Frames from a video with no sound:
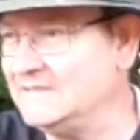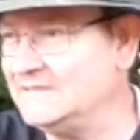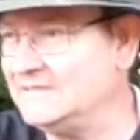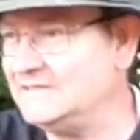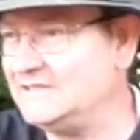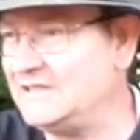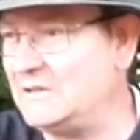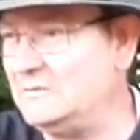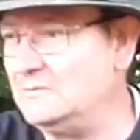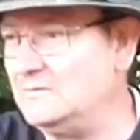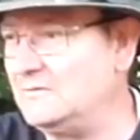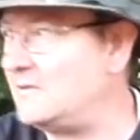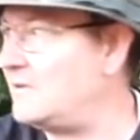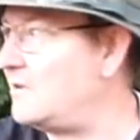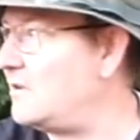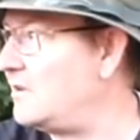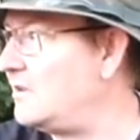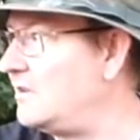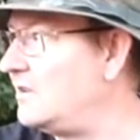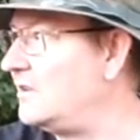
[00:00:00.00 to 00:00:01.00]
So
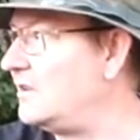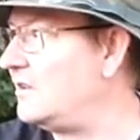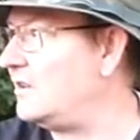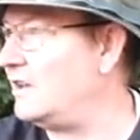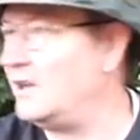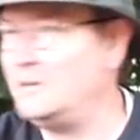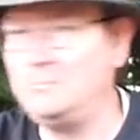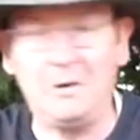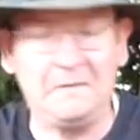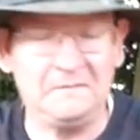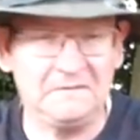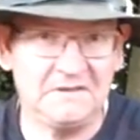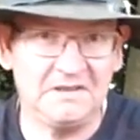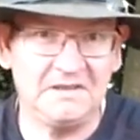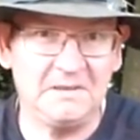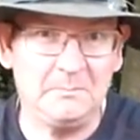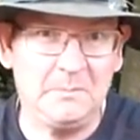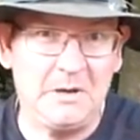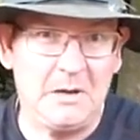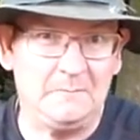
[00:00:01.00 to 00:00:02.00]
I'm off to
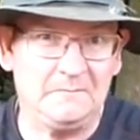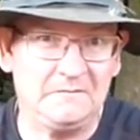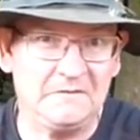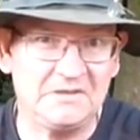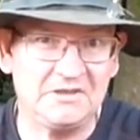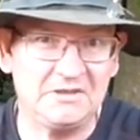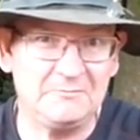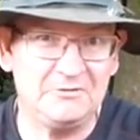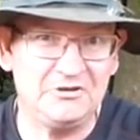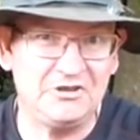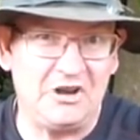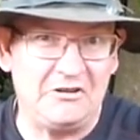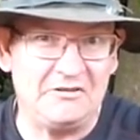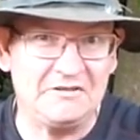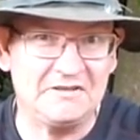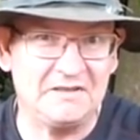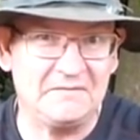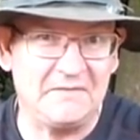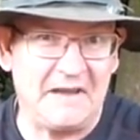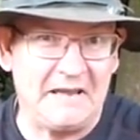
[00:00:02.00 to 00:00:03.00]
the pub for some
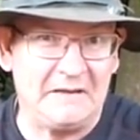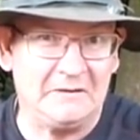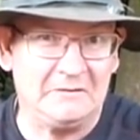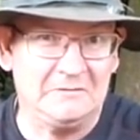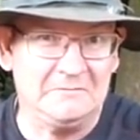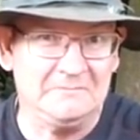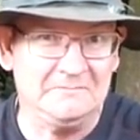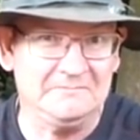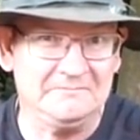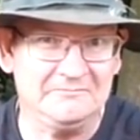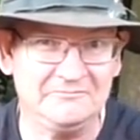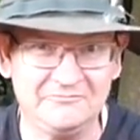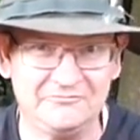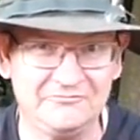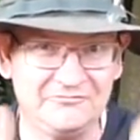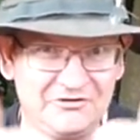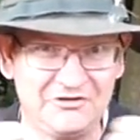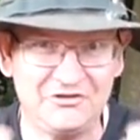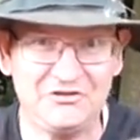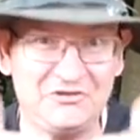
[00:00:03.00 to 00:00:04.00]
jars of ale.
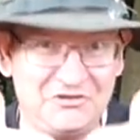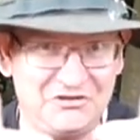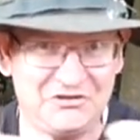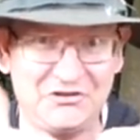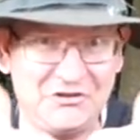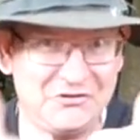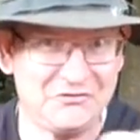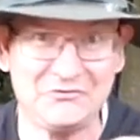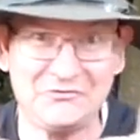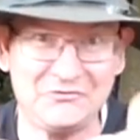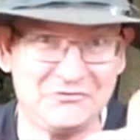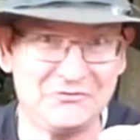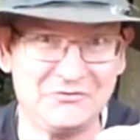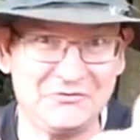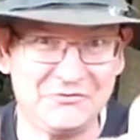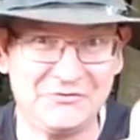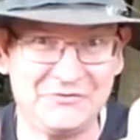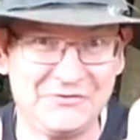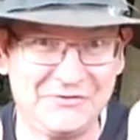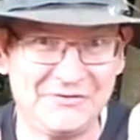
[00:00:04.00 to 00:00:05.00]

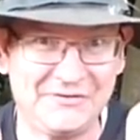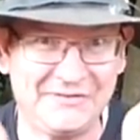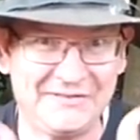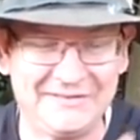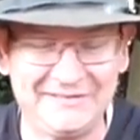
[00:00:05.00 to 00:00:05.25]
Cheers!